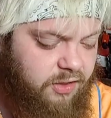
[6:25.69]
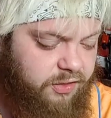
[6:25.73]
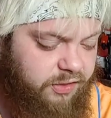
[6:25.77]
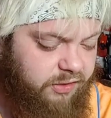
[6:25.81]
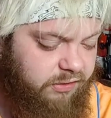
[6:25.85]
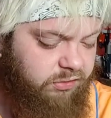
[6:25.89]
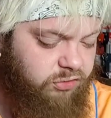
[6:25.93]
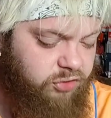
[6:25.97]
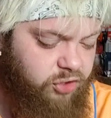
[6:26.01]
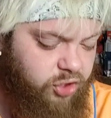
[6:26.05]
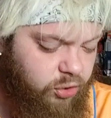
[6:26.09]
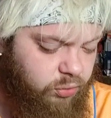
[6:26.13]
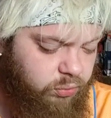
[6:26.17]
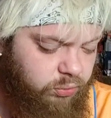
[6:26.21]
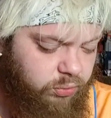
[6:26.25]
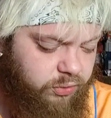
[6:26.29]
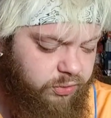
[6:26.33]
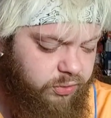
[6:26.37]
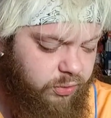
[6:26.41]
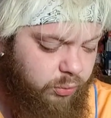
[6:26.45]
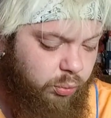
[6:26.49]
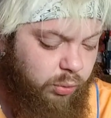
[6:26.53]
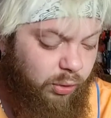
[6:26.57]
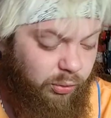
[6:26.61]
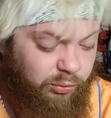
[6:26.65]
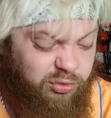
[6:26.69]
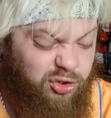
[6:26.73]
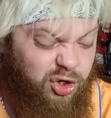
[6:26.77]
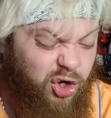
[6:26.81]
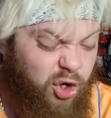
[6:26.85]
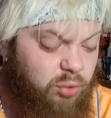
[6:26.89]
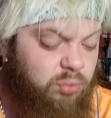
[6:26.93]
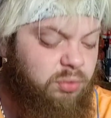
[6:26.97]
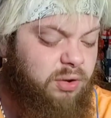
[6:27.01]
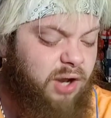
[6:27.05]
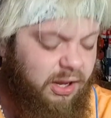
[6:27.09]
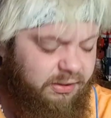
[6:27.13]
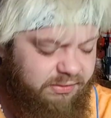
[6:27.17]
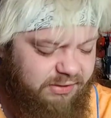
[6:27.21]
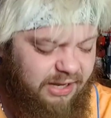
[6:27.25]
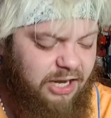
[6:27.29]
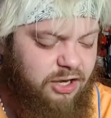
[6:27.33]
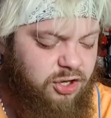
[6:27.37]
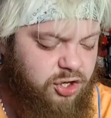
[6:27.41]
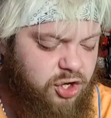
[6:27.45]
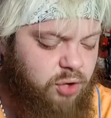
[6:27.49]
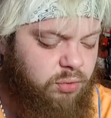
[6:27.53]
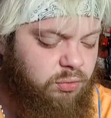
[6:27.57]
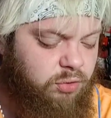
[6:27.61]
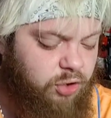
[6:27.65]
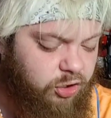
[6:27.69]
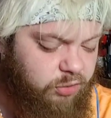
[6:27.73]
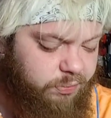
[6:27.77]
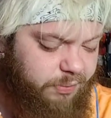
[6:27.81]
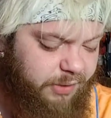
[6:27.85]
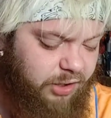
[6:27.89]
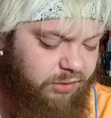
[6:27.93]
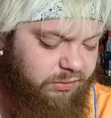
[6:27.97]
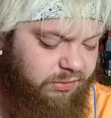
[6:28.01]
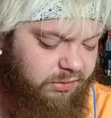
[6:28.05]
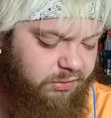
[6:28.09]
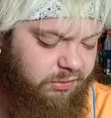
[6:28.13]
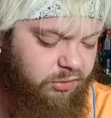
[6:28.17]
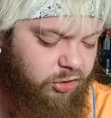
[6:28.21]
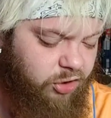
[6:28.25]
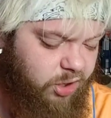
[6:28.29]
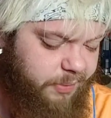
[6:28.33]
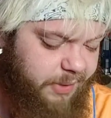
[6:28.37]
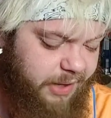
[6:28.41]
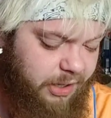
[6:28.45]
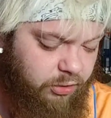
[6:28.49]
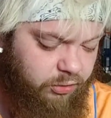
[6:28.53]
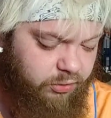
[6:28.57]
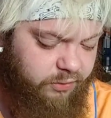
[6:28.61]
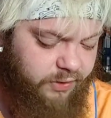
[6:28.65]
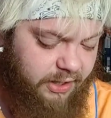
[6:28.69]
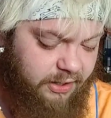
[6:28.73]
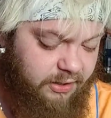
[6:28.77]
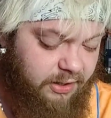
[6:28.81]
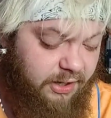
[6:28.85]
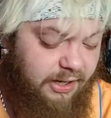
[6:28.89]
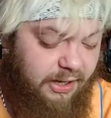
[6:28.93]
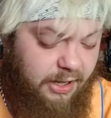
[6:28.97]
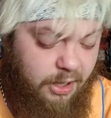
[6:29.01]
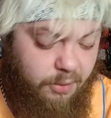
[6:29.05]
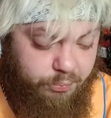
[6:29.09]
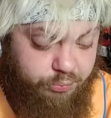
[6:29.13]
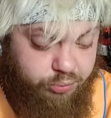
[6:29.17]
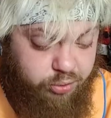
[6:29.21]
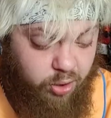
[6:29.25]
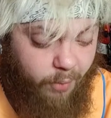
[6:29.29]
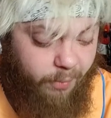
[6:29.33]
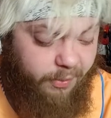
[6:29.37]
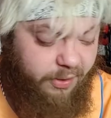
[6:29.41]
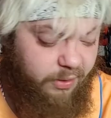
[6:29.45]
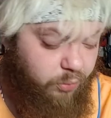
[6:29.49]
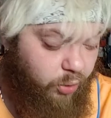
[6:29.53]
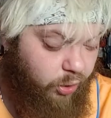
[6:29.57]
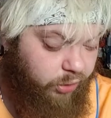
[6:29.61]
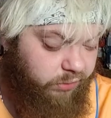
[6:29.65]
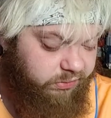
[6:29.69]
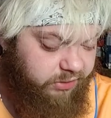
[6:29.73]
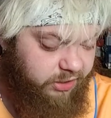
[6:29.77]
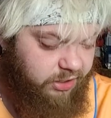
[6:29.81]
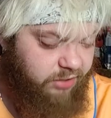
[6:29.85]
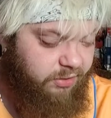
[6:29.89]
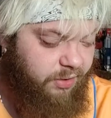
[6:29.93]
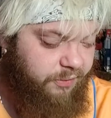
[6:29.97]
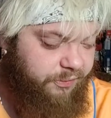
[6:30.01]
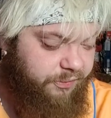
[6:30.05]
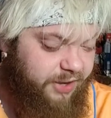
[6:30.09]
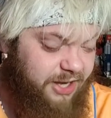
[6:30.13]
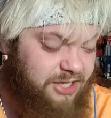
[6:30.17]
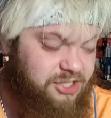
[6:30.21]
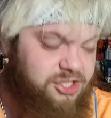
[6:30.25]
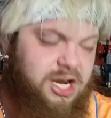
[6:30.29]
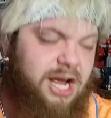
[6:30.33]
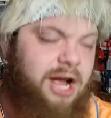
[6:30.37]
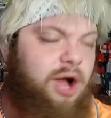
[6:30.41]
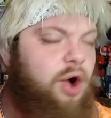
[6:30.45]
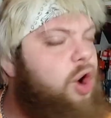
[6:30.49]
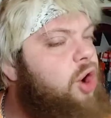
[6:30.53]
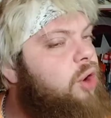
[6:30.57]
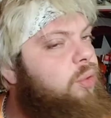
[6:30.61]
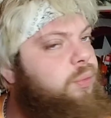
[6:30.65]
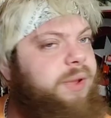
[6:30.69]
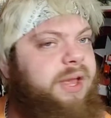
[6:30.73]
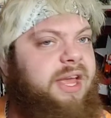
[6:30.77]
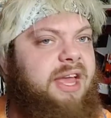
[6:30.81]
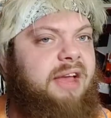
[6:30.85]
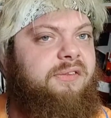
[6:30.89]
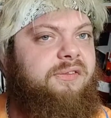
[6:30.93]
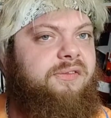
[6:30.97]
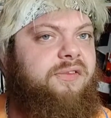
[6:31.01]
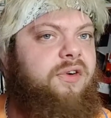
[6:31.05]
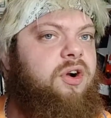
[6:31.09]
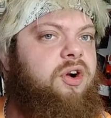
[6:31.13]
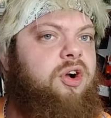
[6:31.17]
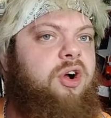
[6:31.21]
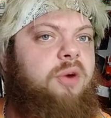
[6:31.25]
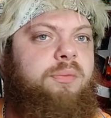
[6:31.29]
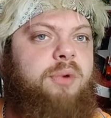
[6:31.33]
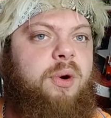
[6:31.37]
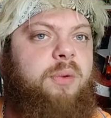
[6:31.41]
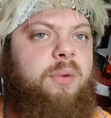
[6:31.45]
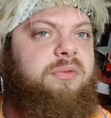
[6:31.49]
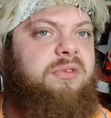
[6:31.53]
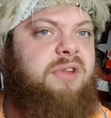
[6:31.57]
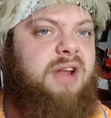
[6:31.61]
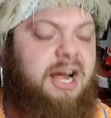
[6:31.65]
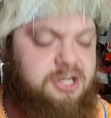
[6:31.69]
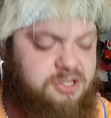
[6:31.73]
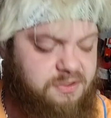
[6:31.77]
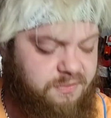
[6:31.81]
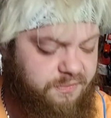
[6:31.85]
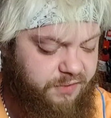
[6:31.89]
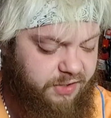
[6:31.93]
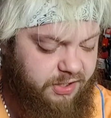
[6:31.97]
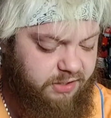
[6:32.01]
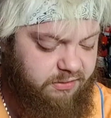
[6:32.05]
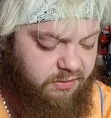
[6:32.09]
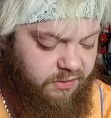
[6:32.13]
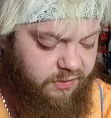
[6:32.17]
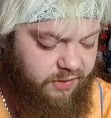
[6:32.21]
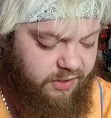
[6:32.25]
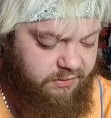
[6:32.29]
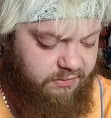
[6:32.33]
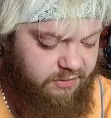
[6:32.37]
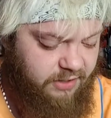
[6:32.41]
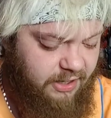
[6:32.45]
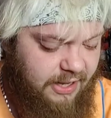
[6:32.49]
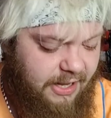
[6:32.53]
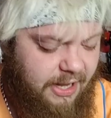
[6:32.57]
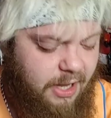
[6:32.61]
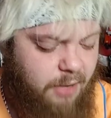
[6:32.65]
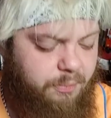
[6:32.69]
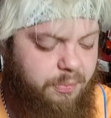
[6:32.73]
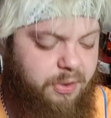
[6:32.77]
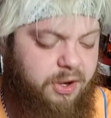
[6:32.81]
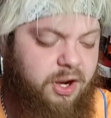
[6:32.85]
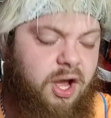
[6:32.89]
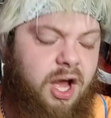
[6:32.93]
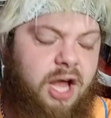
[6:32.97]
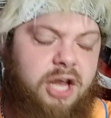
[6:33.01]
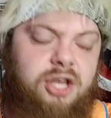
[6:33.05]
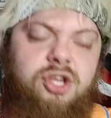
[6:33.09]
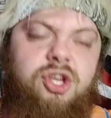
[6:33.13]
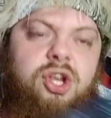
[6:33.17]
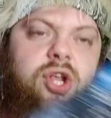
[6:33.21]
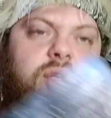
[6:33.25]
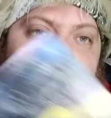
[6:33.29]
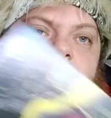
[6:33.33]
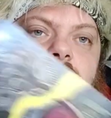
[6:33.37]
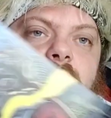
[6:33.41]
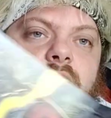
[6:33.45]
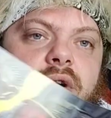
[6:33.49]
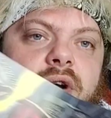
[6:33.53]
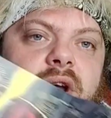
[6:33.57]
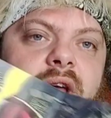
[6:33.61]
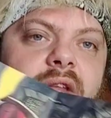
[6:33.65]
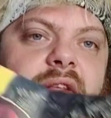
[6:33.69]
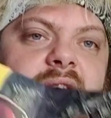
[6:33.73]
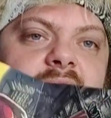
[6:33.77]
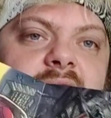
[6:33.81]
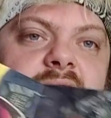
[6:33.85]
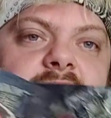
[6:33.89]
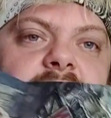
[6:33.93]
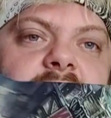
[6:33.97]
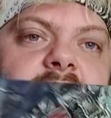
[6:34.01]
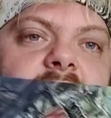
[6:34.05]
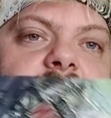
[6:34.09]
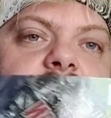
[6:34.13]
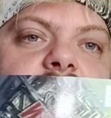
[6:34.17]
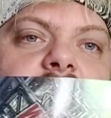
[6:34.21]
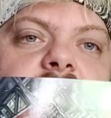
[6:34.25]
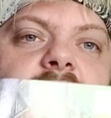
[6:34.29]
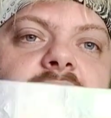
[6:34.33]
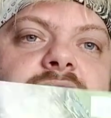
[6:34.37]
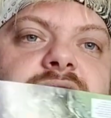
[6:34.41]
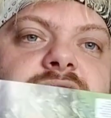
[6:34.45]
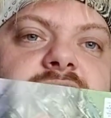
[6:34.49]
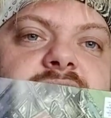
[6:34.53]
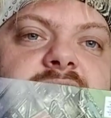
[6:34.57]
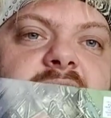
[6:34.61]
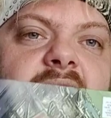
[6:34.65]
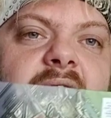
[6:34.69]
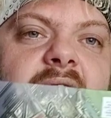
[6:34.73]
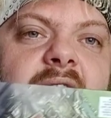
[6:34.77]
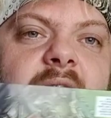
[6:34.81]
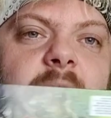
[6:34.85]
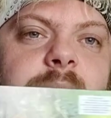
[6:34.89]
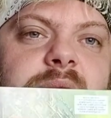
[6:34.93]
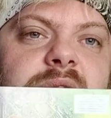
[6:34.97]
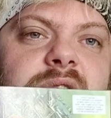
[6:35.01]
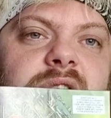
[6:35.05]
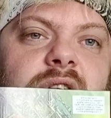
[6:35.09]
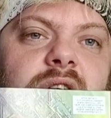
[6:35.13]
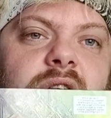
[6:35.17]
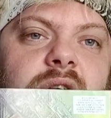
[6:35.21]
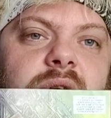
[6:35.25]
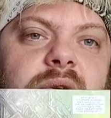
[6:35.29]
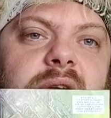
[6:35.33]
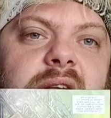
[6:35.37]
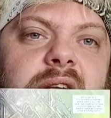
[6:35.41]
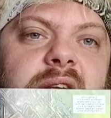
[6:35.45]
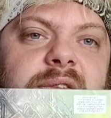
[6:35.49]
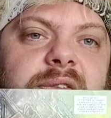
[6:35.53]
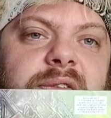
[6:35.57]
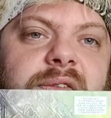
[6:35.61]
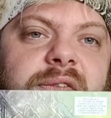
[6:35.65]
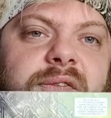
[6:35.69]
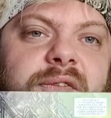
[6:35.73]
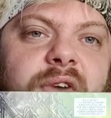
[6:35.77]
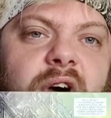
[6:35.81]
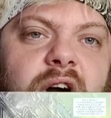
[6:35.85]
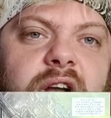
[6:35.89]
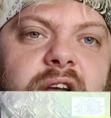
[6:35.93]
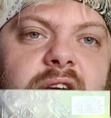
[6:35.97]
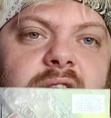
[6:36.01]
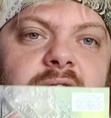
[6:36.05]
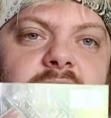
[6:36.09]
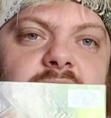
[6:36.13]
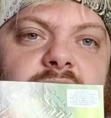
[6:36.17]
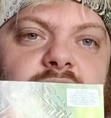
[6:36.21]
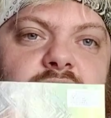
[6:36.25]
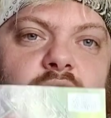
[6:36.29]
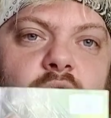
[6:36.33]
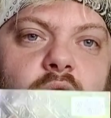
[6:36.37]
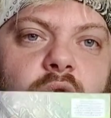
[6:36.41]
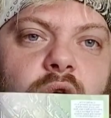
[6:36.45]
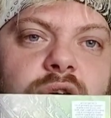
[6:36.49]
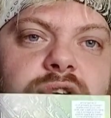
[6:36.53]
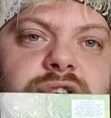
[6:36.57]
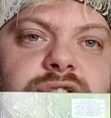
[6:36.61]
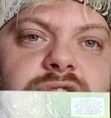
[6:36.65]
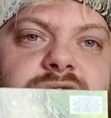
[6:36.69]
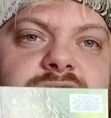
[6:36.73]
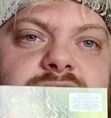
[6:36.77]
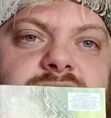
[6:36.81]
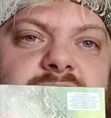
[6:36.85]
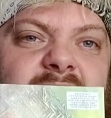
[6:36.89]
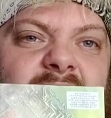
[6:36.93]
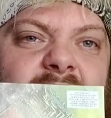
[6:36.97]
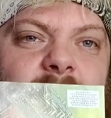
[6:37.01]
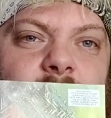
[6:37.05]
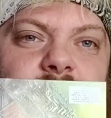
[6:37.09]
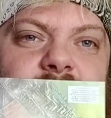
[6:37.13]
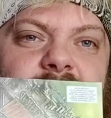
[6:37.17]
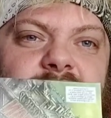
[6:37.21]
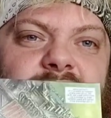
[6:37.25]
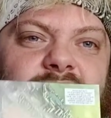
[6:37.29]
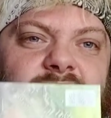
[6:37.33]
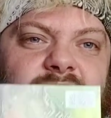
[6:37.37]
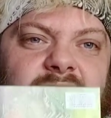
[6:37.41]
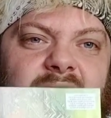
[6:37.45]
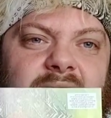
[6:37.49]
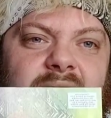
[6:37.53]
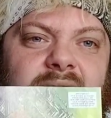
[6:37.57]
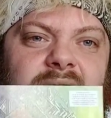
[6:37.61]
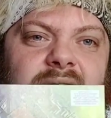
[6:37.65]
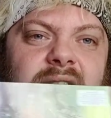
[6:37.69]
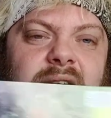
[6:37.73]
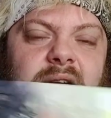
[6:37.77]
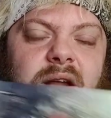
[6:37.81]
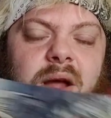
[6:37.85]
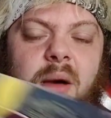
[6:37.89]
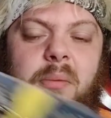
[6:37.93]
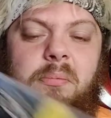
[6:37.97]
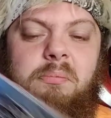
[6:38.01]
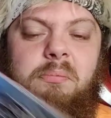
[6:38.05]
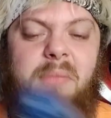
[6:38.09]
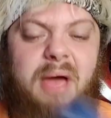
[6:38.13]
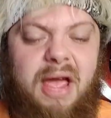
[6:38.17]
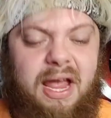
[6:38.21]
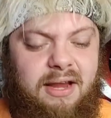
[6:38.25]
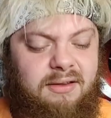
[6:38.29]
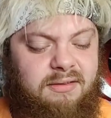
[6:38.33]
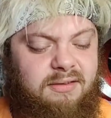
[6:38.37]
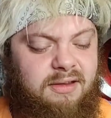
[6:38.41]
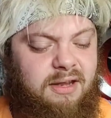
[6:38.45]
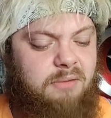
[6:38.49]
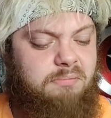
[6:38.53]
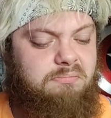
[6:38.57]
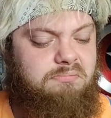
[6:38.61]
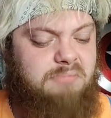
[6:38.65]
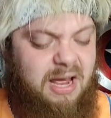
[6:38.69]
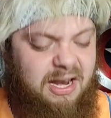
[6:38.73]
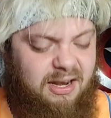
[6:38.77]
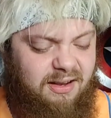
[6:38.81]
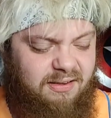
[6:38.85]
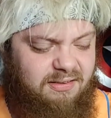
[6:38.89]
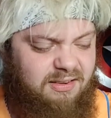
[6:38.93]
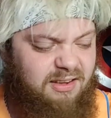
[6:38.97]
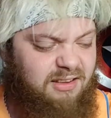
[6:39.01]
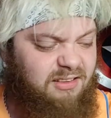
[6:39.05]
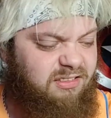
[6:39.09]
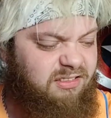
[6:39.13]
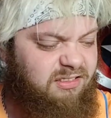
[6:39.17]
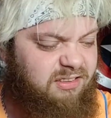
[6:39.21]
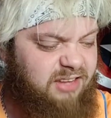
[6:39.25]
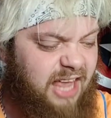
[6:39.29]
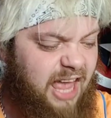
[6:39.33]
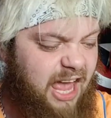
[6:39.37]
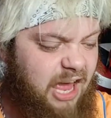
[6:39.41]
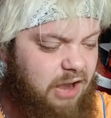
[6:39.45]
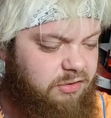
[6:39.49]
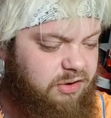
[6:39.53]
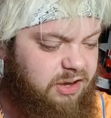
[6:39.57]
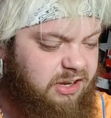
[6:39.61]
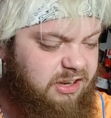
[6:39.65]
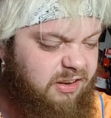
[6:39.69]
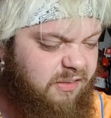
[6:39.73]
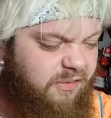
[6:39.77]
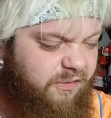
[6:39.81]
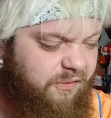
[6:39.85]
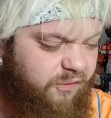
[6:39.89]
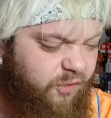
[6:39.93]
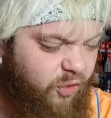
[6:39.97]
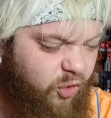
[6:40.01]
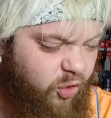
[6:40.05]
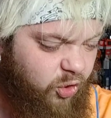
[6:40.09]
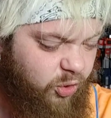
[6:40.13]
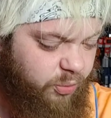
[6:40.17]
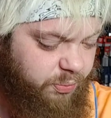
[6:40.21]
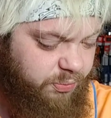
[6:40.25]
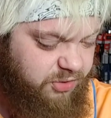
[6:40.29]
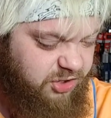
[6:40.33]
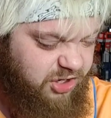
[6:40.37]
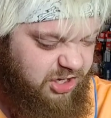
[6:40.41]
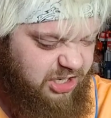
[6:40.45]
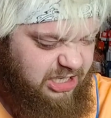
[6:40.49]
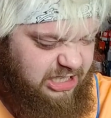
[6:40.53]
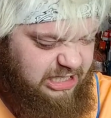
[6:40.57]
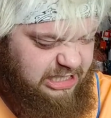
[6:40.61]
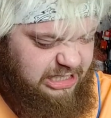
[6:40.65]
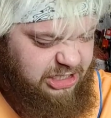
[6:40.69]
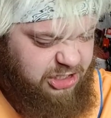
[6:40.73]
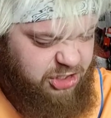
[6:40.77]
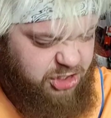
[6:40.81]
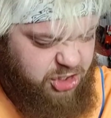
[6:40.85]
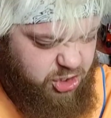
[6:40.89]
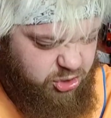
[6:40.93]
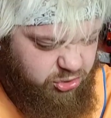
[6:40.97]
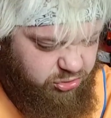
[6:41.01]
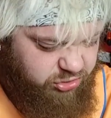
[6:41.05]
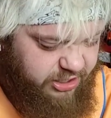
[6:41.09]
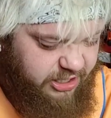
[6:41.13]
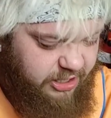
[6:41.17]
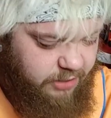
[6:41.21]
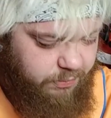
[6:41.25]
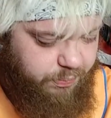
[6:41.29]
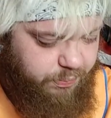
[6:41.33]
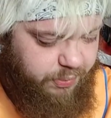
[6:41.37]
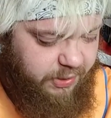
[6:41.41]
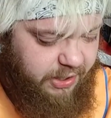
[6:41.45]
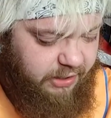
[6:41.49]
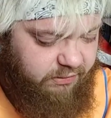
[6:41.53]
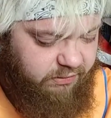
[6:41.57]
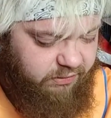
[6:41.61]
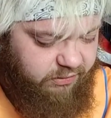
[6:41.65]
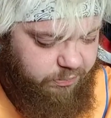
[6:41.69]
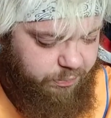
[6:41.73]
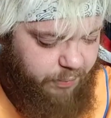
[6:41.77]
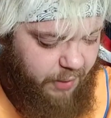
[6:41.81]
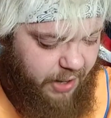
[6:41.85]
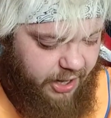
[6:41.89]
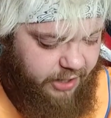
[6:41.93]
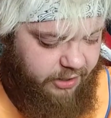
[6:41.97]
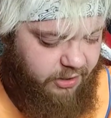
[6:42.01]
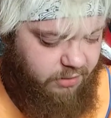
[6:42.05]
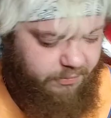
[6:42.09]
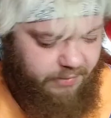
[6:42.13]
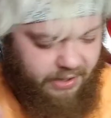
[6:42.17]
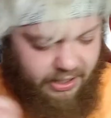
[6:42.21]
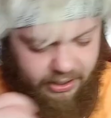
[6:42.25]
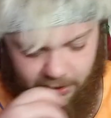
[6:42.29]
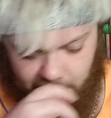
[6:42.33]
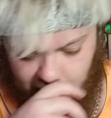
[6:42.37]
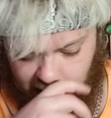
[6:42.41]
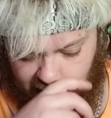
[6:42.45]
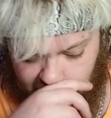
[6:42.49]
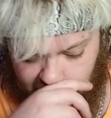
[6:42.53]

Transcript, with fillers: This new, well, new. I say new look because it's not going to be a look that probably won't stick around for ages. I hope we get Funko Pops and action figures of this, but a, a new look at this just absolutely fucking gorgeous, outstanding, amazing, menacing, scary, deformed, creepy Spider-Man.